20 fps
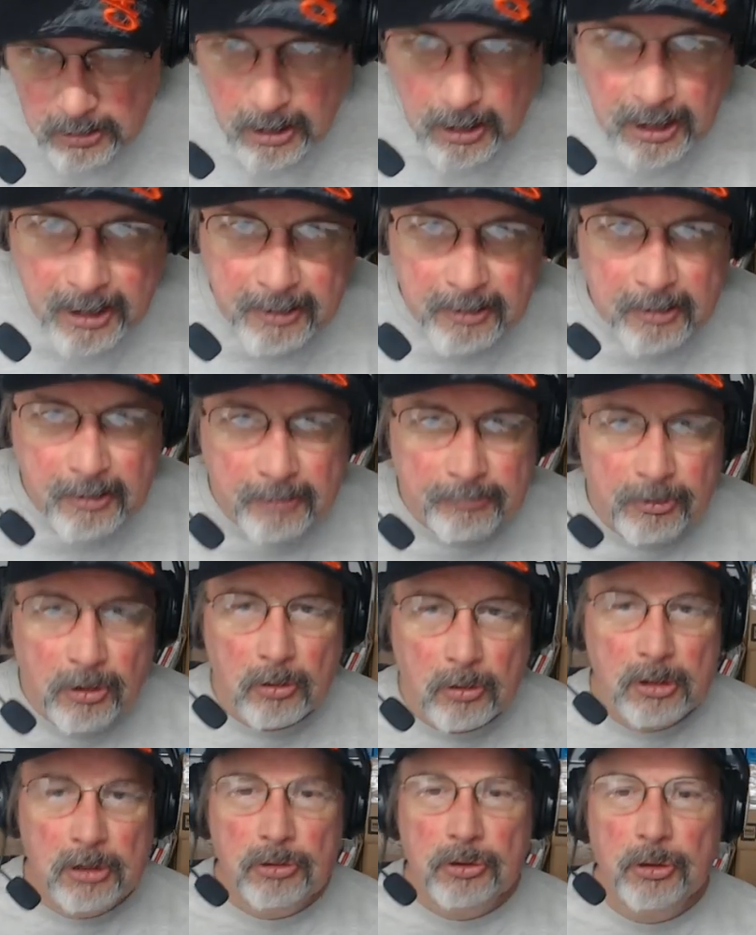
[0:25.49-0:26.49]
I am
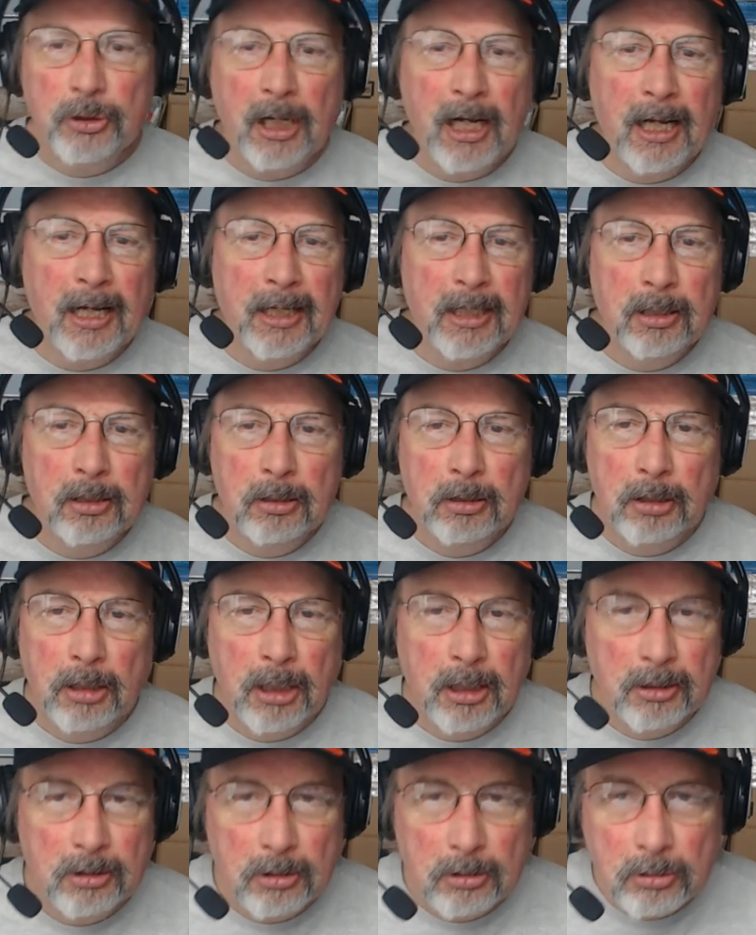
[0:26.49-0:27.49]
going to try
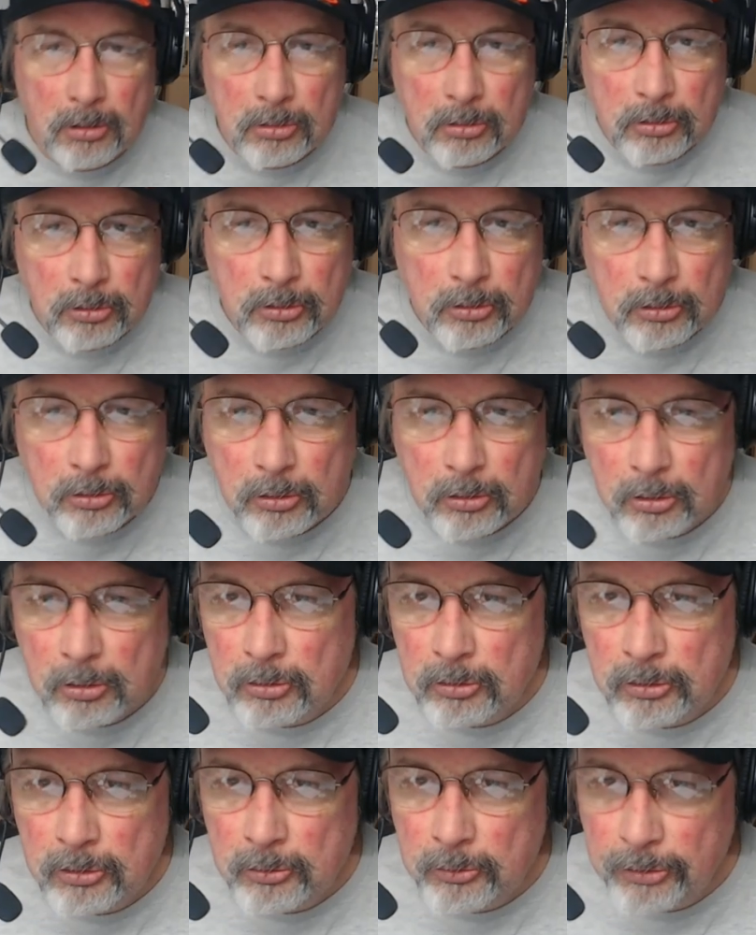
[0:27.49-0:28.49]
a
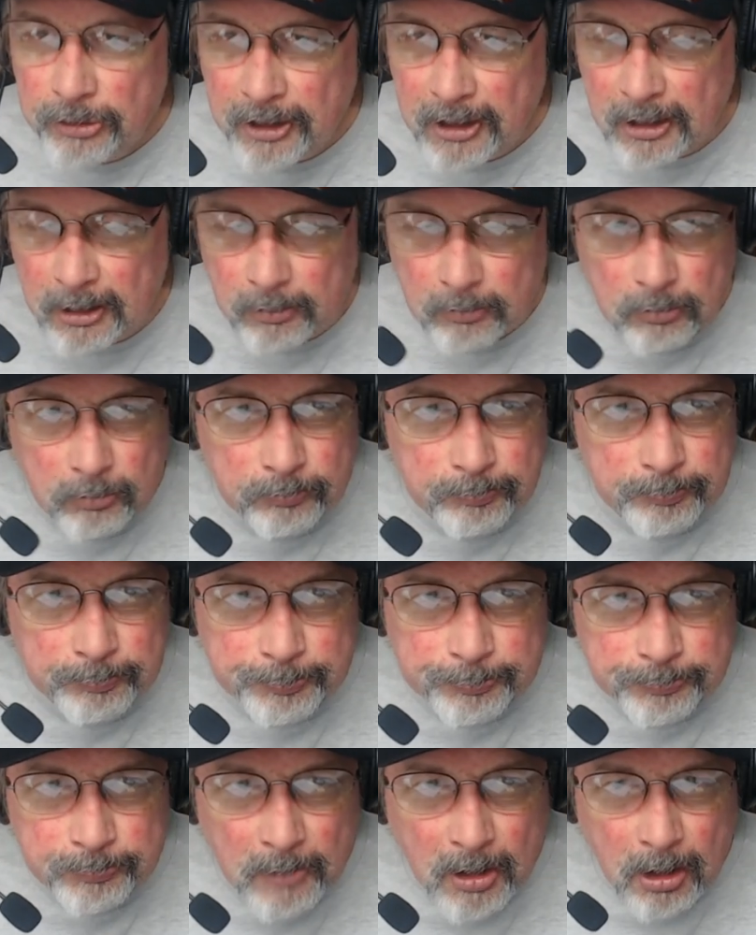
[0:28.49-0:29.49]
new thing.
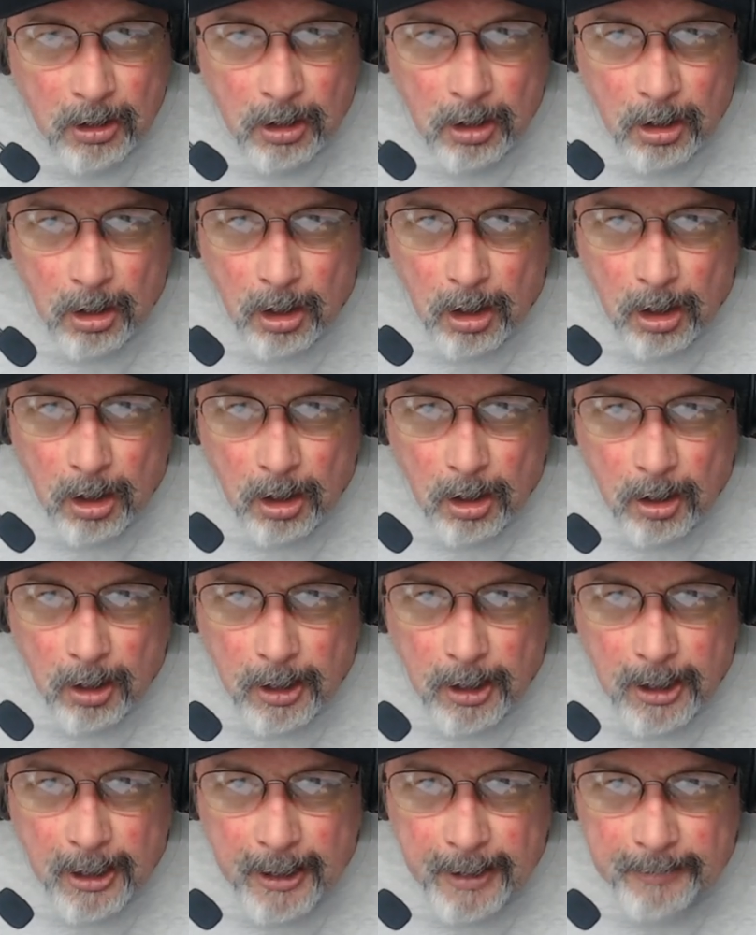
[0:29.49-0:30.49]

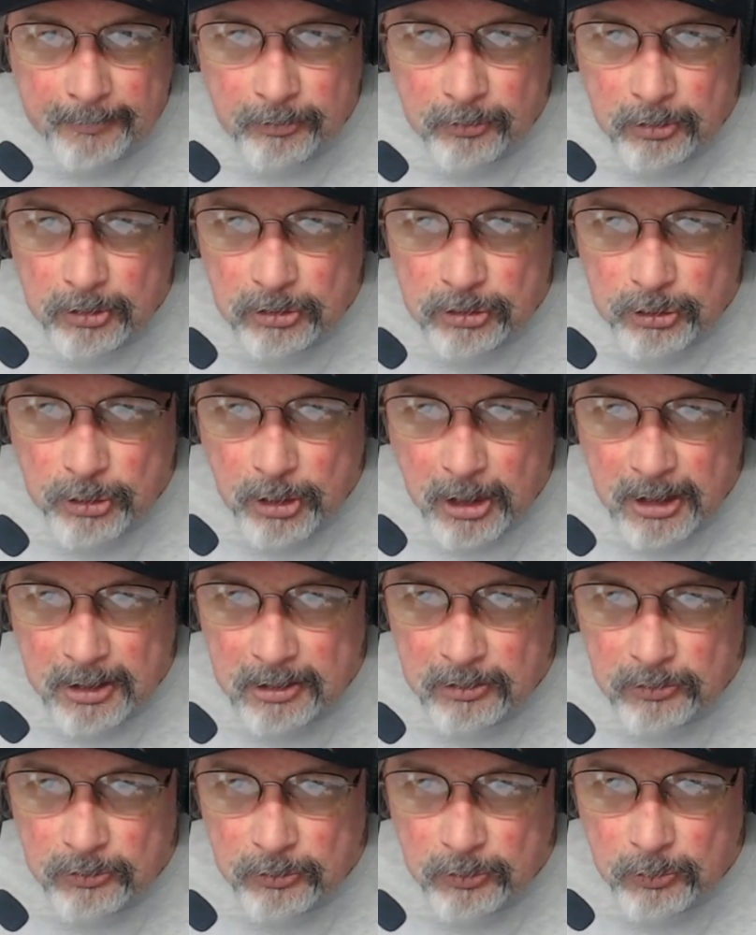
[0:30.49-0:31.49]
I'm going to try
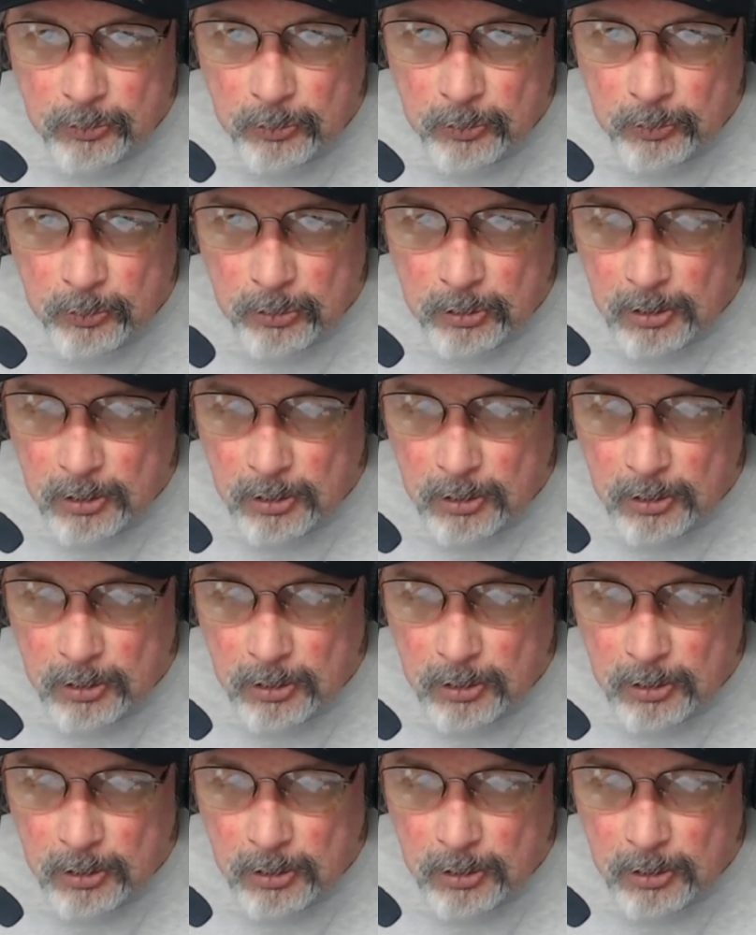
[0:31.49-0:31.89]
to do